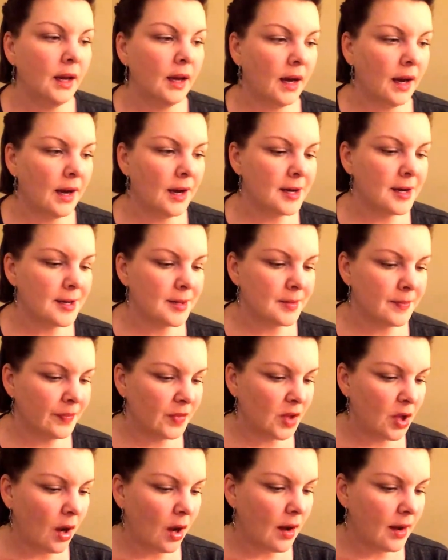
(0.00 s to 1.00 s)

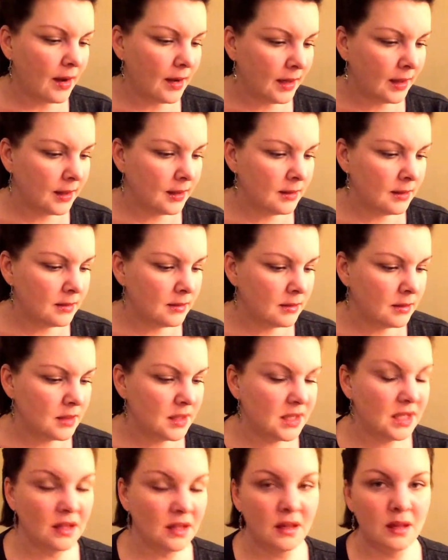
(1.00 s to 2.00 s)
Got in,
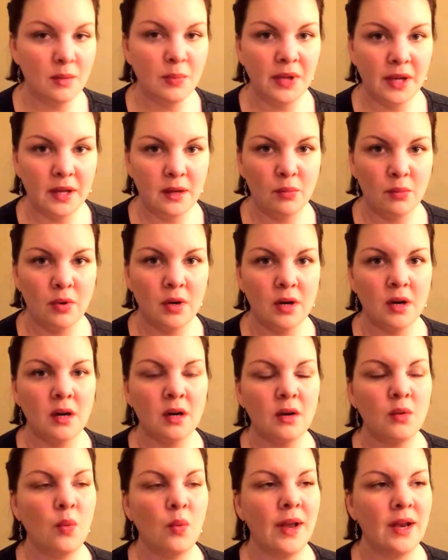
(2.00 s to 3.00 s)
did the blood
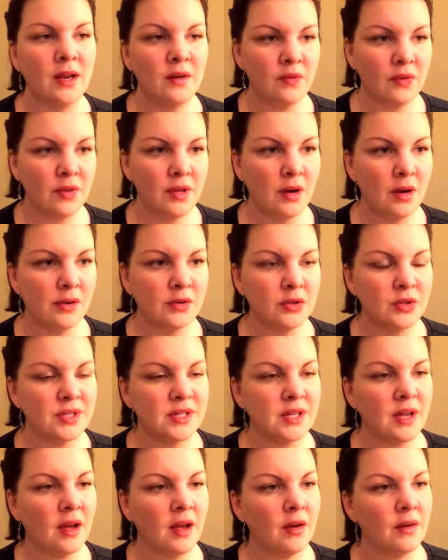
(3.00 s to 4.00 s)
work, went in for the
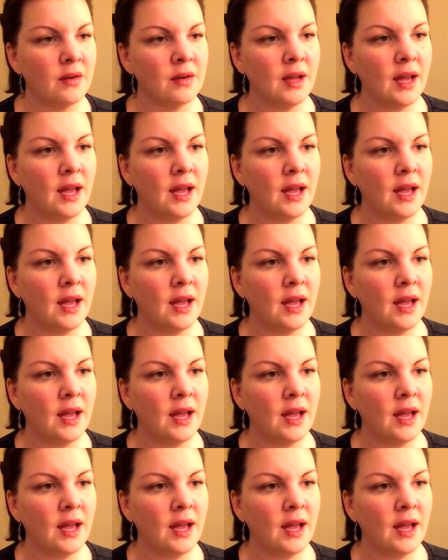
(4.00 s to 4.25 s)
ultrasound,